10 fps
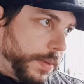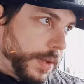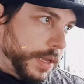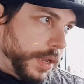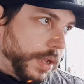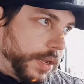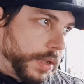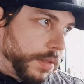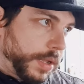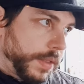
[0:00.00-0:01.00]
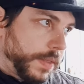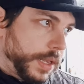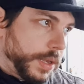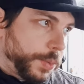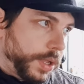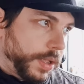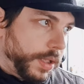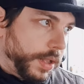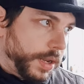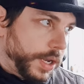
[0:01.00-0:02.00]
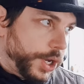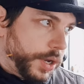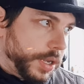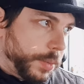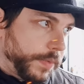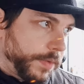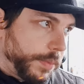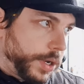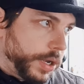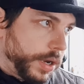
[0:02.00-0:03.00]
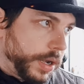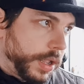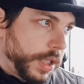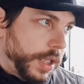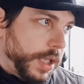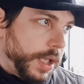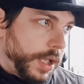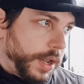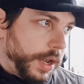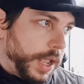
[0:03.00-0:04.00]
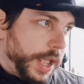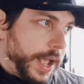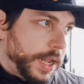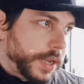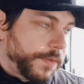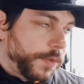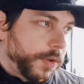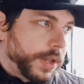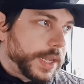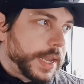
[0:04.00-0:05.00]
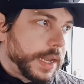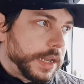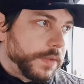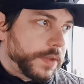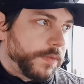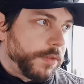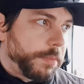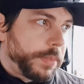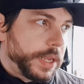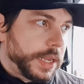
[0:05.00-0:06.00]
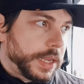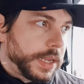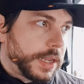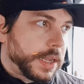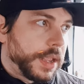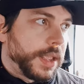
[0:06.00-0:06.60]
I was taking a look at this week, and I share some information, right, and I ask for incentives for businesses.